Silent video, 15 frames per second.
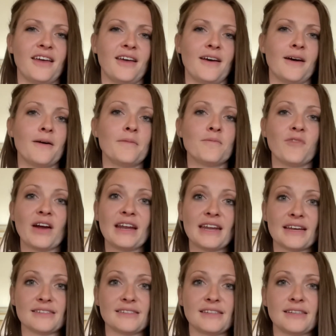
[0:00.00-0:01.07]

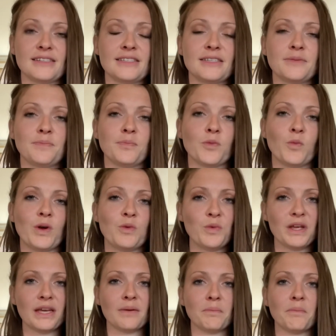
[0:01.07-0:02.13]
finances. When
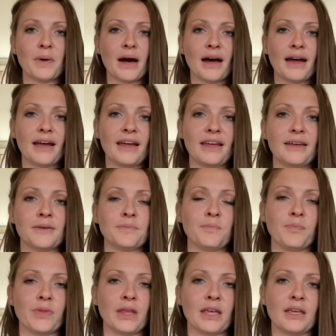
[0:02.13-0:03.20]
we can buy
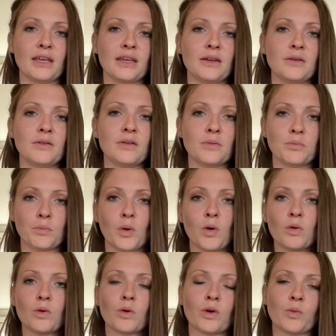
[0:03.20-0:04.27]
in
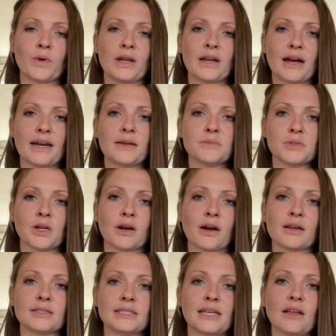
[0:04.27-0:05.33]
bulk or when items are
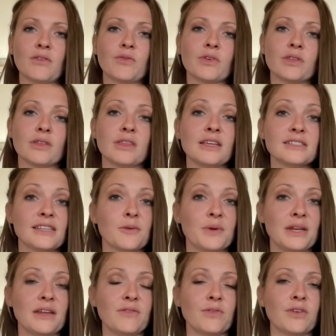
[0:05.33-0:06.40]
on sale for the things that
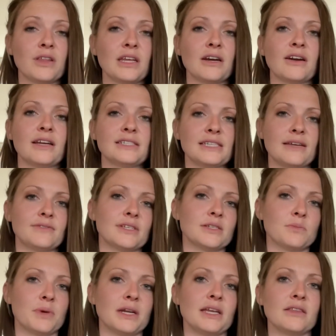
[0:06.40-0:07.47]
we need for the year, it saves us
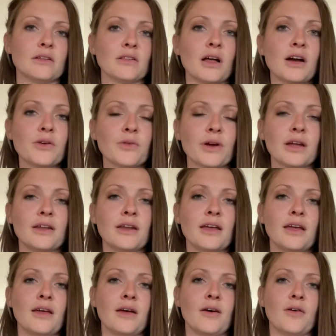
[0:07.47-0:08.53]
money in the long run
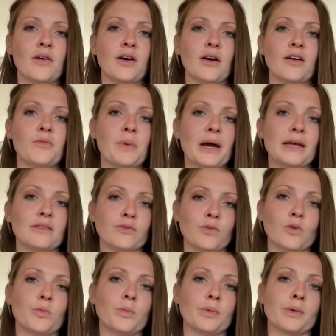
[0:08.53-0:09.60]
of buying the
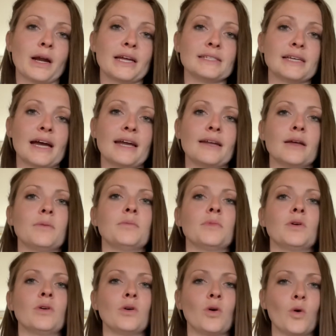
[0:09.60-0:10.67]
full price item
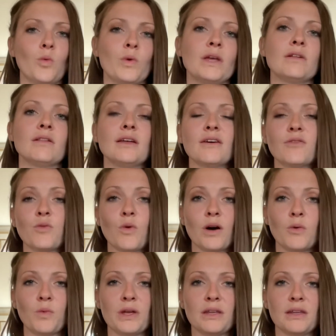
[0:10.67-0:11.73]
weekly of
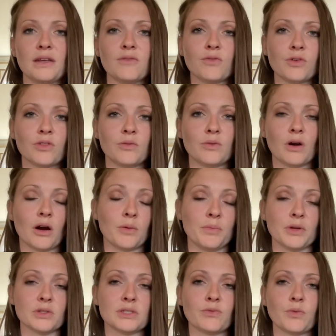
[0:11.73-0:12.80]
what we need for our
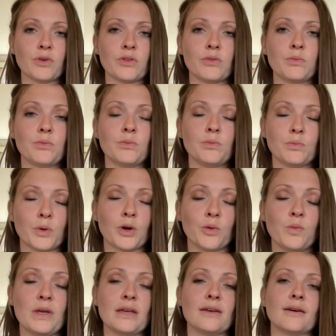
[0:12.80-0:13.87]
meals per
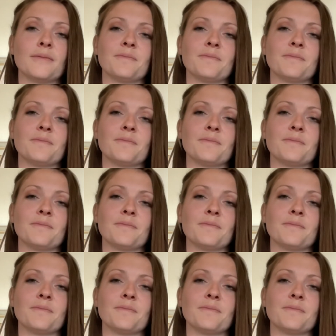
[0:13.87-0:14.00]
week.